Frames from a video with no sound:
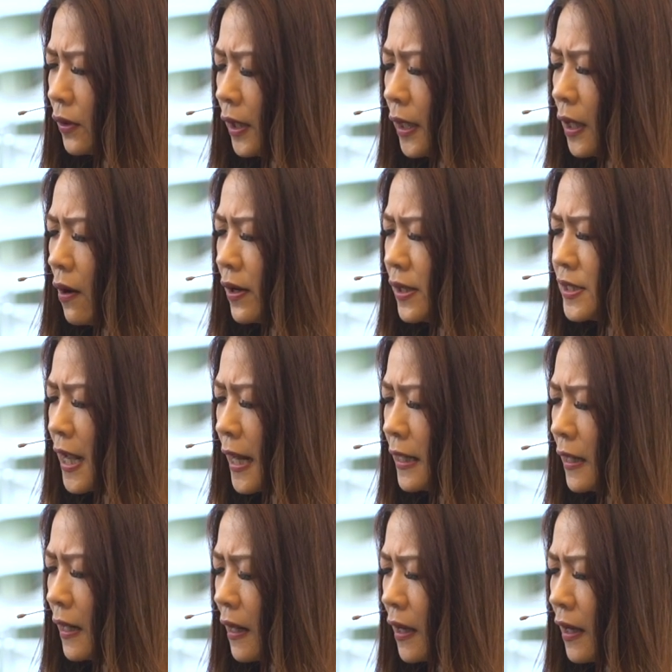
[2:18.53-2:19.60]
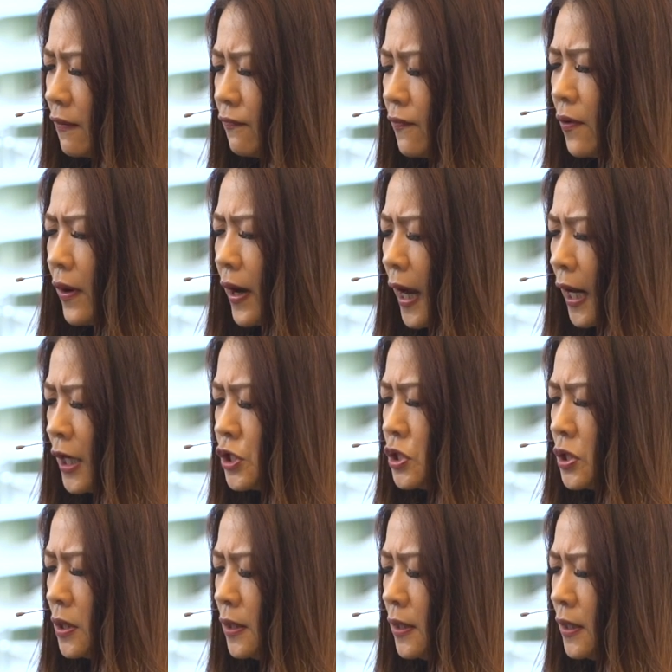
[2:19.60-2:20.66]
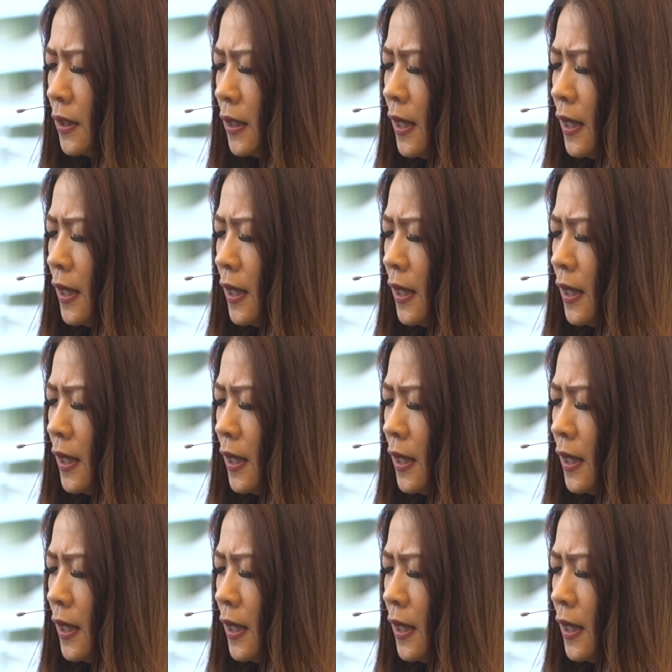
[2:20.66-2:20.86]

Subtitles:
and our daily life, our action,